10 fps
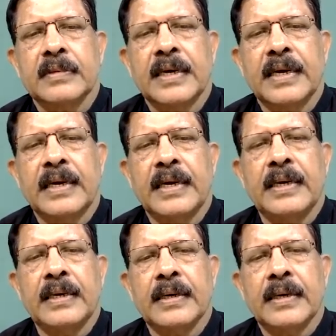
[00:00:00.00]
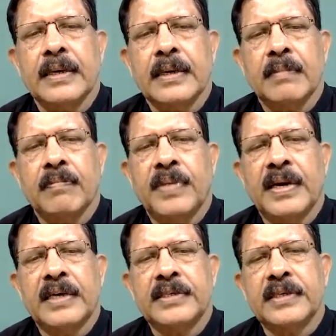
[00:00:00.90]
Again,
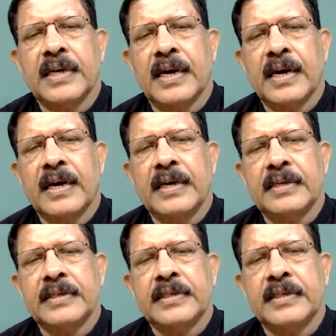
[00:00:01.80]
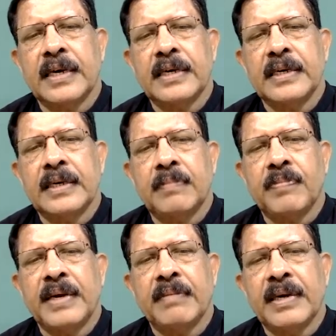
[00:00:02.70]
plus I sin
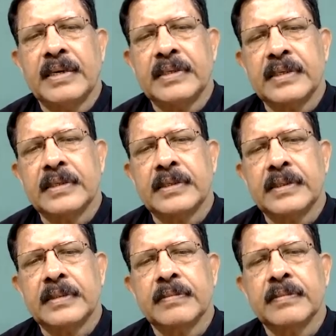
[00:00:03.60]
pi by 6.